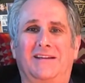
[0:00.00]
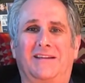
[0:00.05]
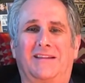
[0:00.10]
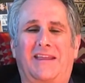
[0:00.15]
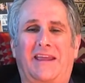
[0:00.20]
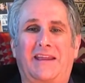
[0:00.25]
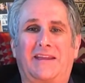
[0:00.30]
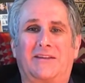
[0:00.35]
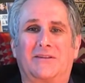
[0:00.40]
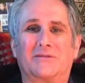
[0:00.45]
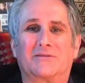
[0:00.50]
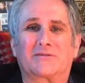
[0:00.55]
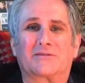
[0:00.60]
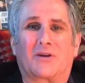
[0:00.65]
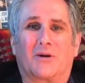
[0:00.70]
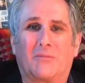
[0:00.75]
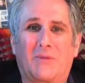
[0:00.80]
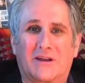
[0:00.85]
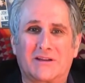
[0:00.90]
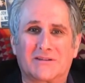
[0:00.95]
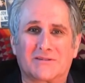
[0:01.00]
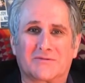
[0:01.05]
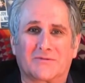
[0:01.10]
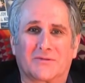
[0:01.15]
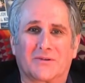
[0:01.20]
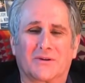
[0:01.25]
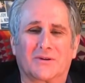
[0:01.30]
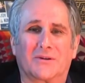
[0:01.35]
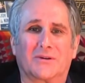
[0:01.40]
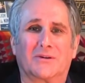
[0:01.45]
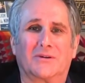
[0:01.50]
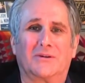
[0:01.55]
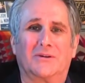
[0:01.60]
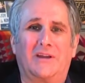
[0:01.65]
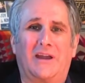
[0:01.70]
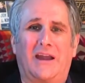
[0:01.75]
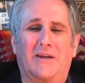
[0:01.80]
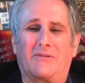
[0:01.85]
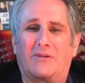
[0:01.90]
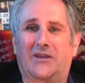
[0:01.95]
Thank you so much for
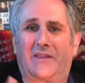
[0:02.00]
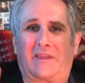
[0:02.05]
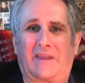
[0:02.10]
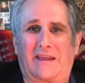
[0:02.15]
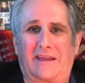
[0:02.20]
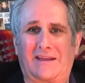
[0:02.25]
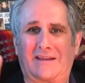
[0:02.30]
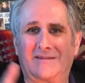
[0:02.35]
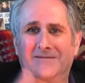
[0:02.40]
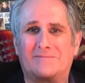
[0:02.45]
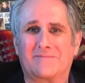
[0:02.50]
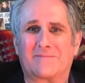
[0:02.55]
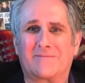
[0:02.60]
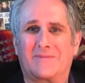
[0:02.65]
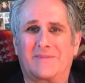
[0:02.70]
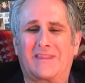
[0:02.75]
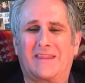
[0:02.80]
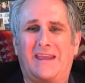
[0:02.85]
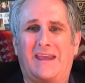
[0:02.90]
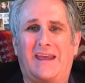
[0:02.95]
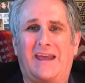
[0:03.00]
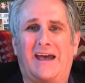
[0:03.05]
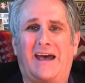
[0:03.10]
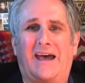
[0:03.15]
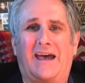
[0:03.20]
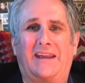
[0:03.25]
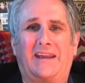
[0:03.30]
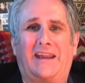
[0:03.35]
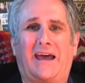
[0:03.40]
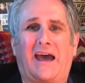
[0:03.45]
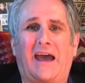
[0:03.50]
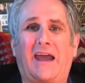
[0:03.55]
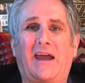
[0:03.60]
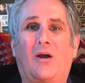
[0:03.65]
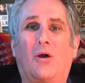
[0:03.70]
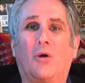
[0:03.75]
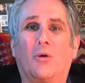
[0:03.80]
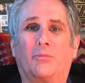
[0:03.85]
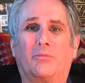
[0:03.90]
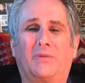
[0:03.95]
everything, and I
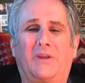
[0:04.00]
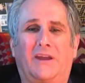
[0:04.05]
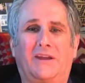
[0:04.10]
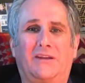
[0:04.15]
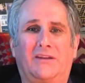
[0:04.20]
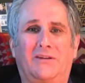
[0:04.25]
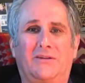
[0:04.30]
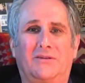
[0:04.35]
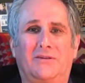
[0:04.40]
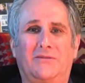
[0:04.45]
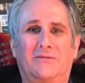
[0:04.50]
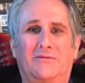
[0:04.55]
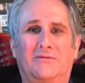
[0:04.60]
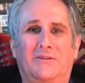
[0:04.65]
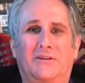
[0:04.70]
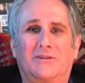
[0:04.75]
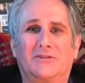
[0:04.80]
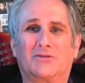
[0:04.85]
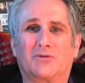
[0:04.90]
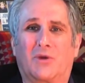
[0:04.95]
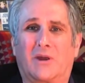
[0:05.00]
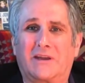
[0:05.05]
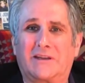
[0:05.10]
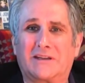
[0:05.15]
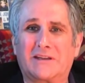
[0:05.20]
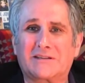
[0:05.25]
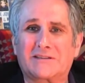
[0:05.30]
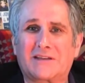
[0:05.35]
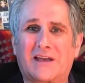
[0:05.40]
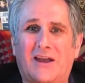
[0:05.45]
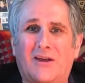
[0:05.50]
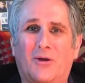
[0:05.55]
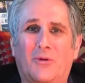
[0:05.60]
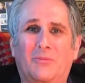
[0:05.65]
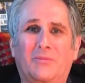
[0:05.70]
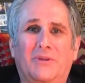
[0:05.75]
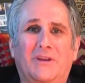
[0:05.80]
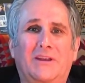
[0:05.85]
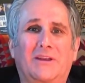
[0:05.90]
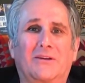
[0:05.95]
hope that you've enjoyed this. I
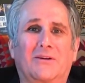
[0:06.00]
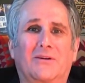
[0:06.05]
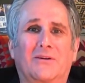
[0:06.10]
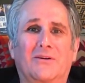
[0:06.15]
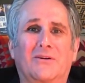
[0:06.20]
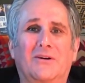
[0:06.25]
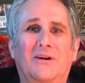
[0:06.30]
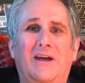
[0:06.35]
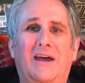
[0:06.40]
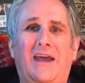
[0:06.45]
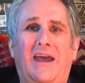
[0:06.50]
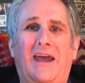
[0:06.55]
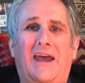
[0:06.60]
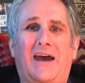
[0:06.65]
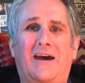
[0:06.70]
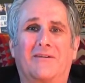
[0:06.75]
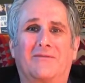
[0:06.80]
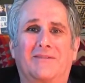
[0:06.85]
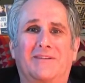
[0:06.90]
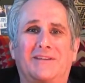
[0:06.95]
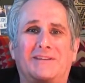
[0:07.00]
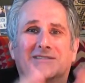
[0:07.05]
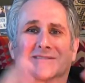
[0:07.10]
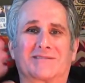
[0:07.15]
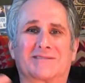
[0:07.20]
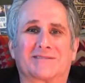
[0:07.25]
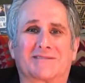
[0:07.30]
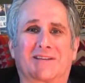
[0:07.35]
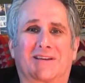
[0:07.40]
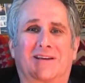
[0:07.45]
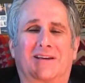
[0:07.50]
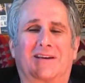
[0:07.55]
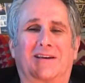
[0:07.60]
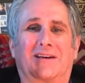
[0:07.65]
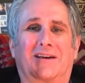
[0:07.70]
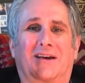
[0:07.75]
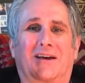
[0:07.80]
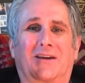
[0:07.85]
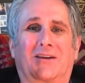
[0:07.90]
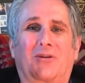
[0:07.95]
hope that you'll have
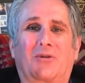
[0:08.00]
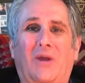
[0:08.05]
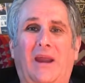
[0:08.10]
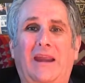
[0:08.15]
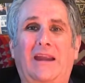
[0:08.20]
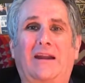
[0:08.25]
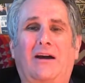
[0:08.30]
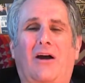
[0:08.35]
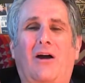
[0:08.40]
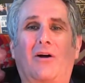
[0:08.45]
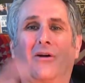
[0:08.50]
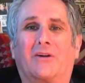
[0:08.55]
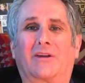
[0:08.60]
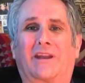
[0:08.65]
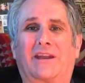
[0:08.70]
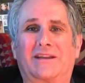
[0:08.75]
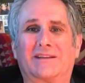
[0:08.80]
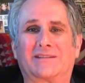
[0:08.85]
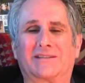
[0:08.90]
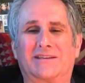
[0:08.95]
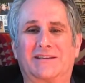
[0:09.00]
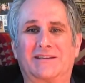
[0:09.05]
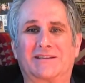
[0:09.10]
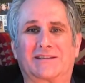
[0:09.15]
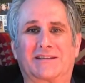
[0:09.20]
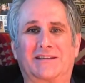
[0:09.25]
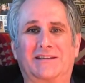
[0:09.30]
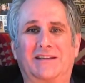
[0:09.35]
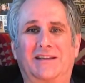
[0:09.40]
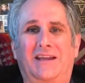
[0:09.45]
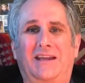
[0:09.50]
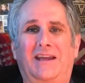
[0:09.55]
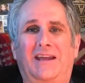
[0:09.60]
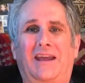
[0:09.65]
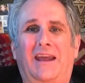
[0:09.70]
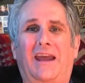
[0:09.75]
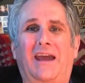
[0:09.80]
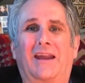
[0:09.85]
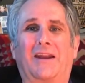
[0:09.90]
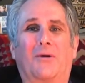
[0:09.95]
a great holiday season
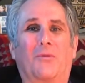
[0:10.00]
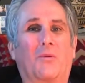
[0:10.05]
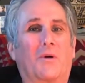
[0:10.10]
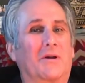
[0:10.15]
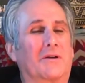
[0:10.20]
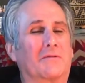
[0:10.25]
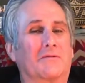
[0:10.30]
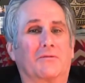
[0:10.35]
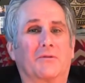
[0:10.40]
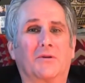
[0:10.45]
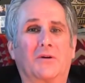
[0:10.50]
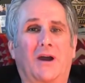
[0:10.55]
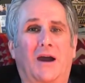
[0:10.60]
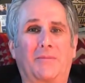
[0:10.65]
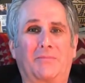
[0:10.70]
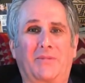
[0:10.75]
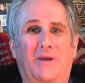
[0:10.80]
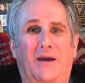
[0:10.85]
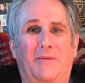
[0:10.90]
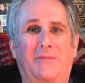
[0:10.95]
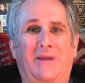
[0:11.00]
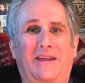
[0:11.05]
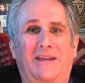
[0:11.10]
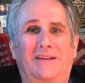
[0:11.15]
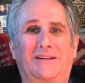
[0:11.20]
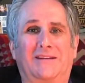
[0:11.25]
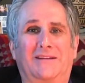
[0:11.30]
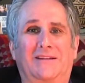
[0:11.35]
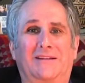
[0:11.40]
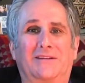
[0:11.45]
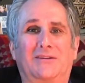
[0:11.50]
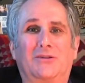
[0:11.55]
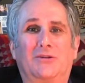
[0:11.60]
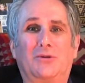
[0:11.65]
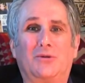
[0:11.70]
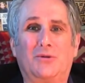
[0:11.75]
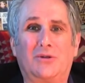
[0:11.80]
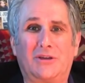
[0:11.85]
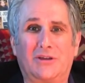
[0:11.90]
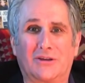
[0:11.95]
and a wonderful upcoming
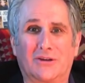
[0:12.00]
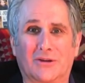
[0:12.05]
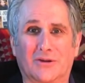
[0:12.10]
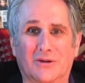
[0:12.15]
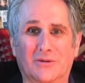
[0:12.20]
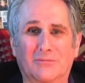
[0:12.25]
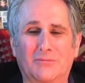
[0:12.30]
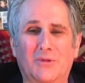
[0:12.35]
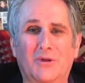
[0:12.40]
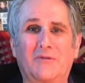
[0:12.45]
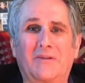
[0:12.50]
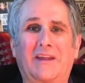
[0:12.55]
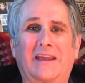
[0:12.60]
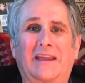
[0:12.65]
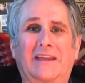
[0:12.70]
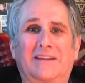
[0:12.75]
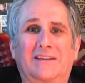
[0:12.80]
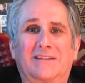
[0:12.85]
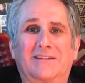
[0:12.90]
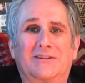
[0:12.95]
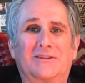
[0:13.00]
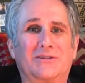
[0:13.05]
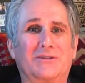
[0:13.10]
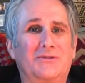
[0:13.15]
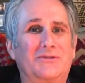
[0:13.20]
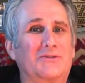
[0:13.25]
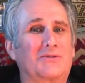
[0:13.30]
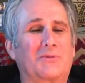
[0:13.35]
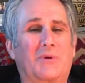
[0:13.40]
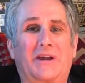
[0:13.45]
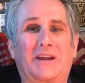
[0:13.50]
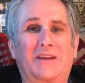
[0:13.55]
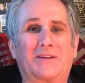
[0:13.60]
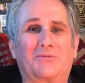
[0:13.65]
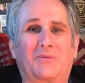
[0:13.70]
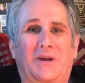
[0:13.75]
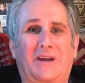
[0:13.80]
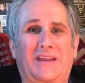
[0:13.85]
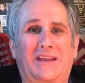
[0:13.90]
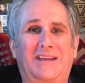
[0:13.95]
new year moving into
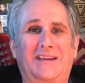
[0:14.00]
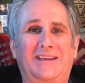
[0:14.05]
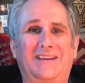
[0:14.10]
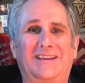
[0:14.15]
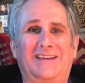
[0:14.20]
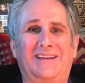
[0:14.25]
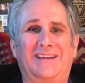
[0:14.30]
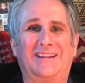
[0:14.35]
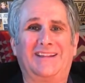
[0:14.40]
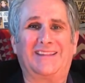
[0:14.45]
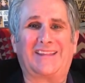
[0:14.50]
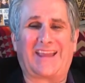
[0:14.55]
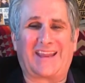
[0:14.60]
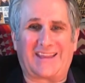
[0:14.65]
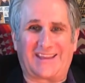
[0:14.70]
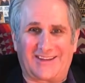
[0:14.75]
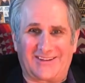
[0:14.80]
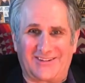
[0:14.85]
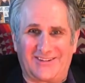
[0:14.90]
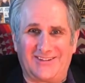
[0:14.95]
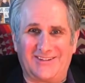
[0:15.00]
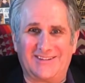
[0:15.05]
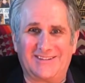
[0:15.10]
2020. Thank you.